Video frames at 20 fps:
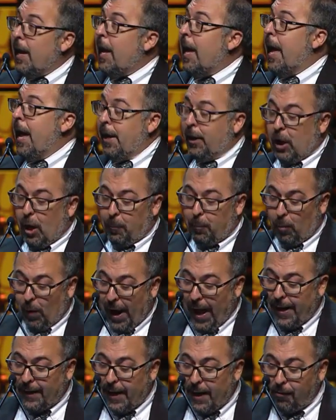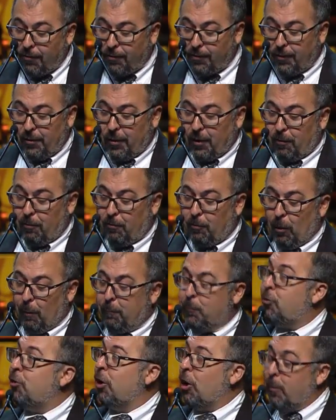Inge Brandes
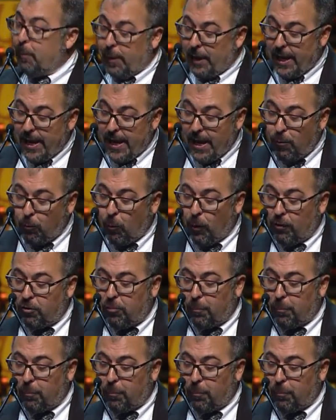from Germany was